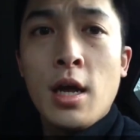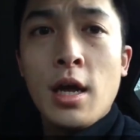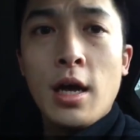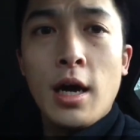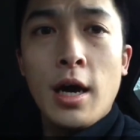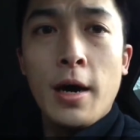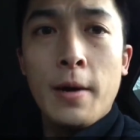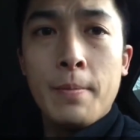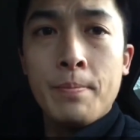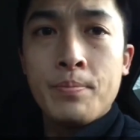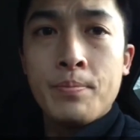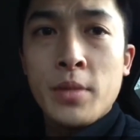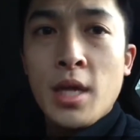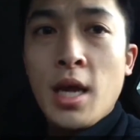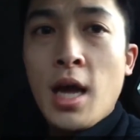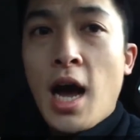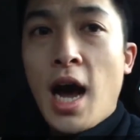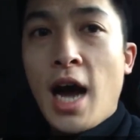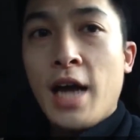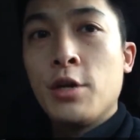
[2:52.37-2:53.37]

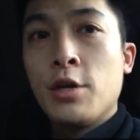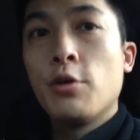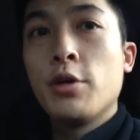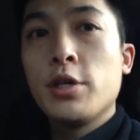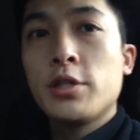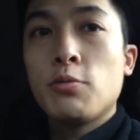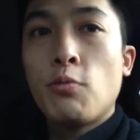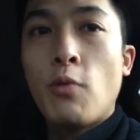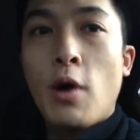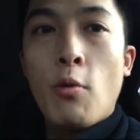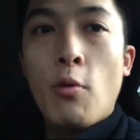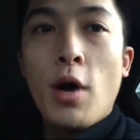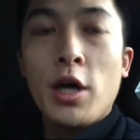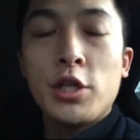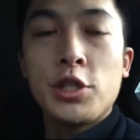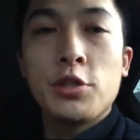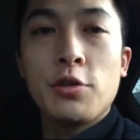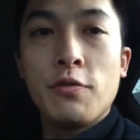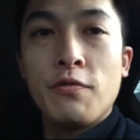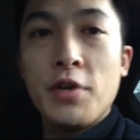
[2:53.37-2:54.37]
I noticed while
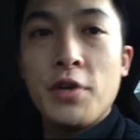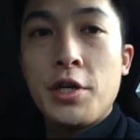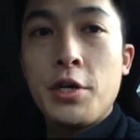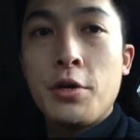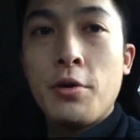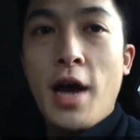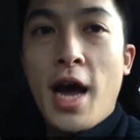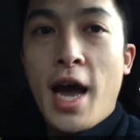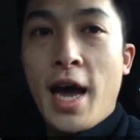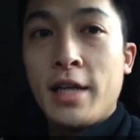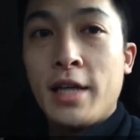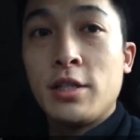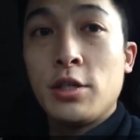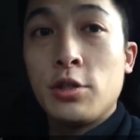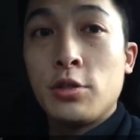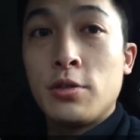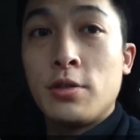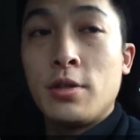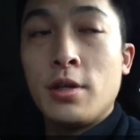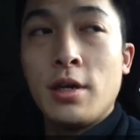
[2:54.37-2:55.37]
watching your video
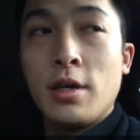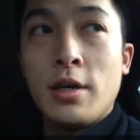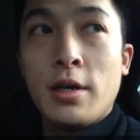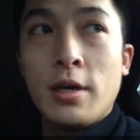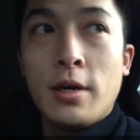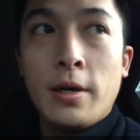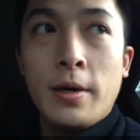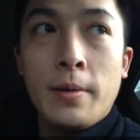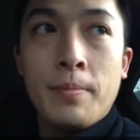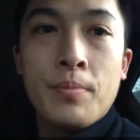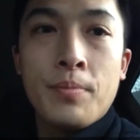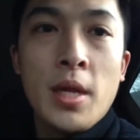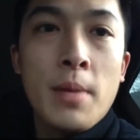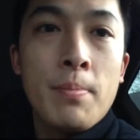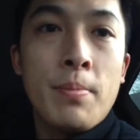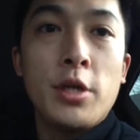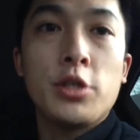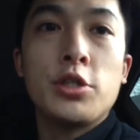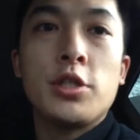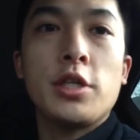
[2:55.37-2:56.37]
and the
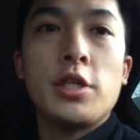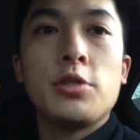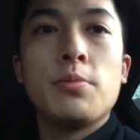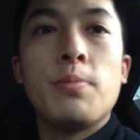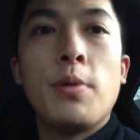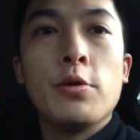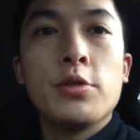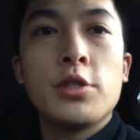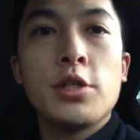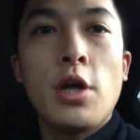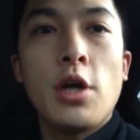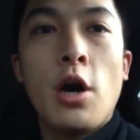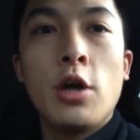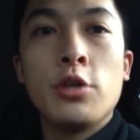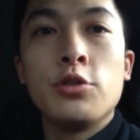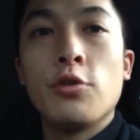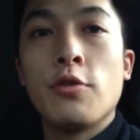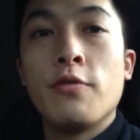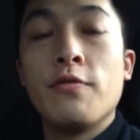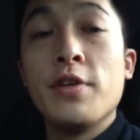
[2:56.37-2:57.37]
picture that you posted
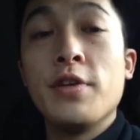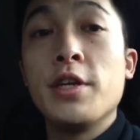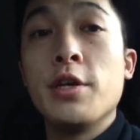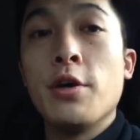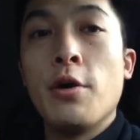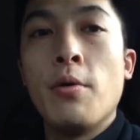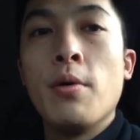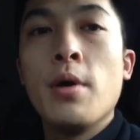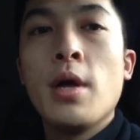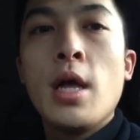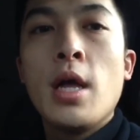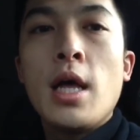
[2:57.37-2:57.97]
on your video,